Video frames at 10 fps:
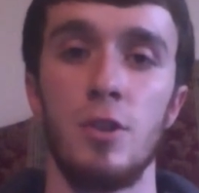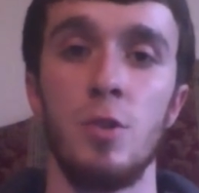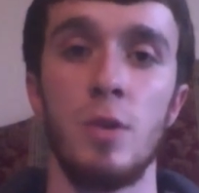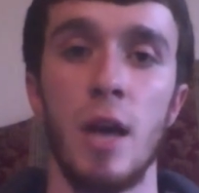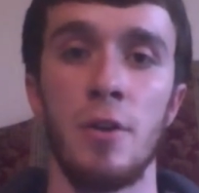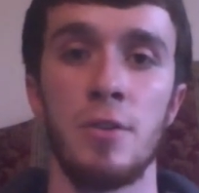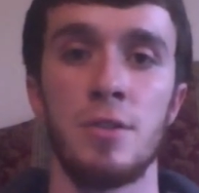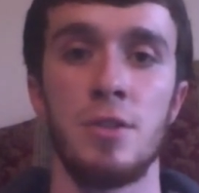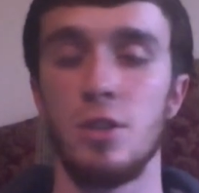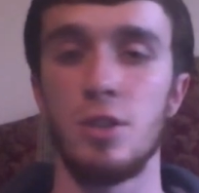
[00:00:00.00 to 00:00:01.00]
2
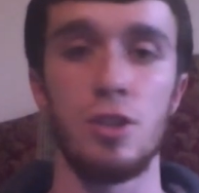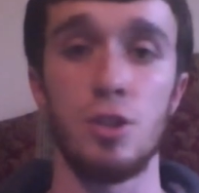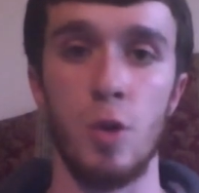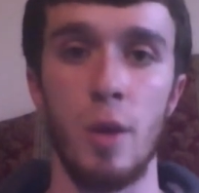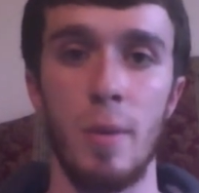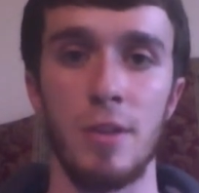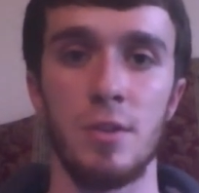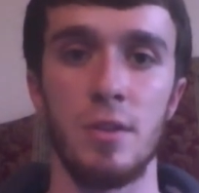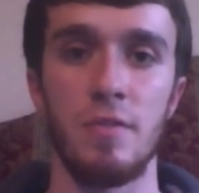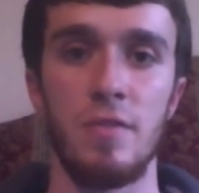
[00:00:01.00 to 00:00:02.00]
counters you can just destroy a
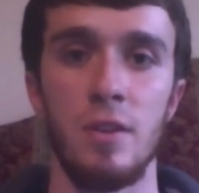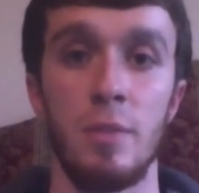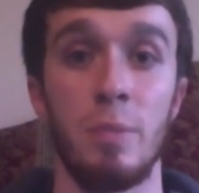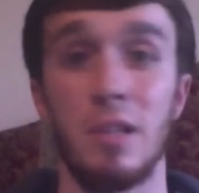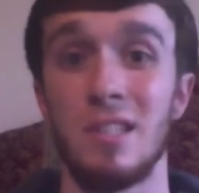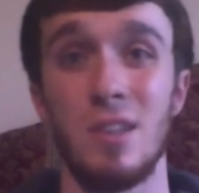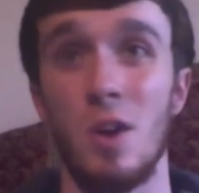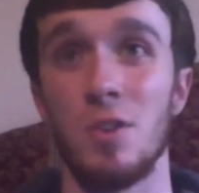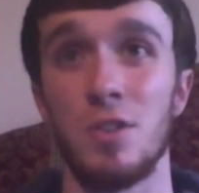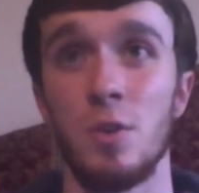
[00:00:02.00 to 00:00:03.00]
monster on the field. Plus he's
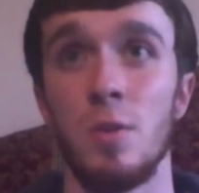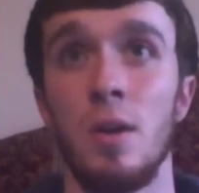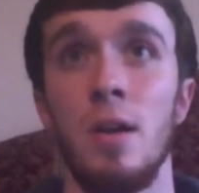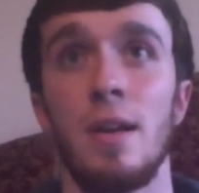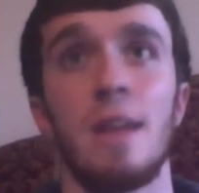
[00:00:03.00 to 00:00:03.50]
also got